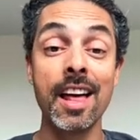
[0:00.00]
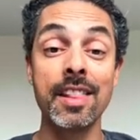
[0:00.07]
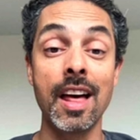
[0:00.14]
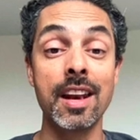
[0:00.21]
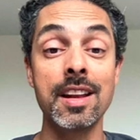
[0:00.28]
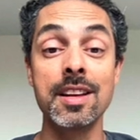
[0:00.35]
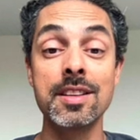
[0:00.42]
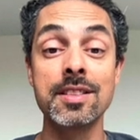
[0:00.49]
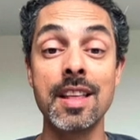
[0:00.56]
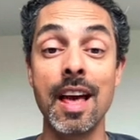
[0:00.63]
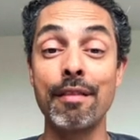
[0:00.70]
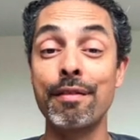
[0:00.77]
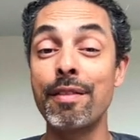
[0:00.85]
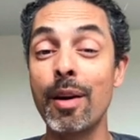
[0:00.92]
that is, they
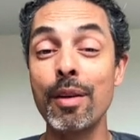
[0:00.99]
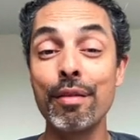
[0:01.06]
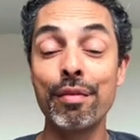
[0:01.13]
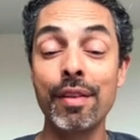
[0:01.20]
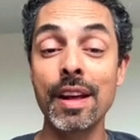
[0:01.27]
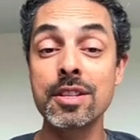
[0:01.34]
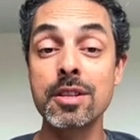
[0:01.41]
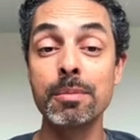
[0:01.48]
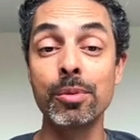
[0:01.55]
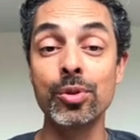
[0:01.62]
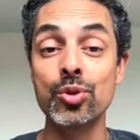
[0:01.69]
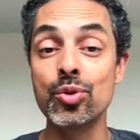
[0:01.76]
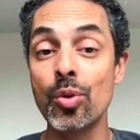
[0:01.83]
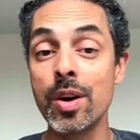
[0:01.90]
have very flexible
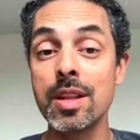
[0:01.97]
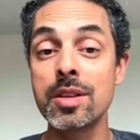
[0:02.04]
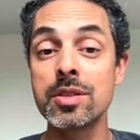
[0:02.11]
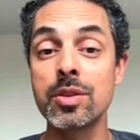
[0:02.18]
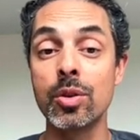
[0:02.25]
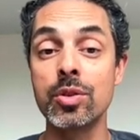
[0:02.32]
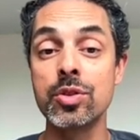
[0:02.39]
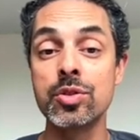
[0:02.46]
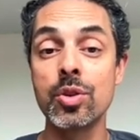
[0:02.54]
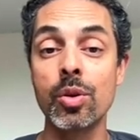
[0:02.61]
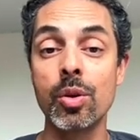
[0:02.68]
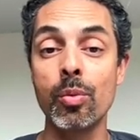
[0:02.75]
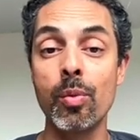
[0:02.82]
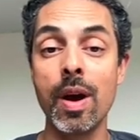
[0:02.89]
joints, and so
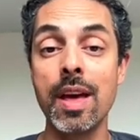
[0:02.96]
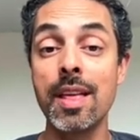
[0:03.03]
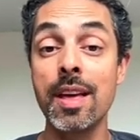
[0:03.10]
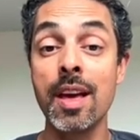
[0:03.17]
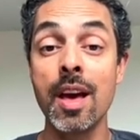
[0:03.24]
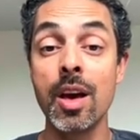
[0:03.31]
the way